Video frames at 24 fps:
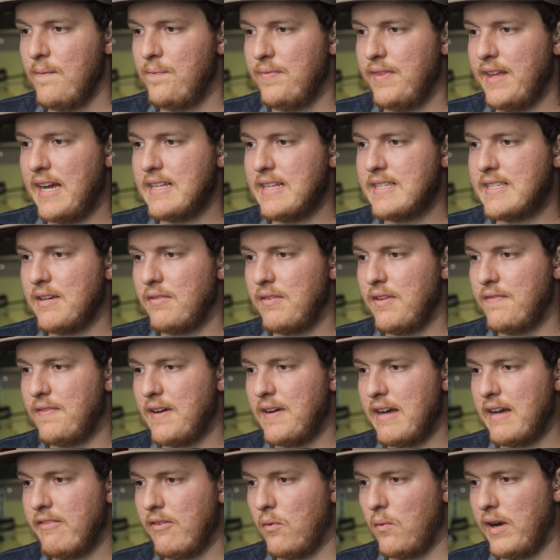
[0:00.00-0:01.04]

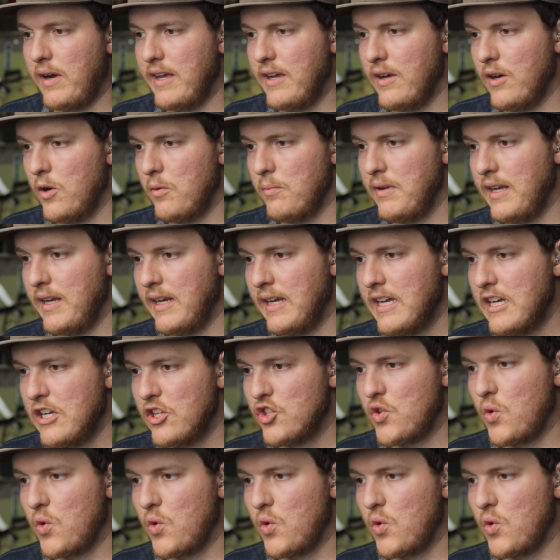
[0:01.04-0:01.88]
975 in Wyoming,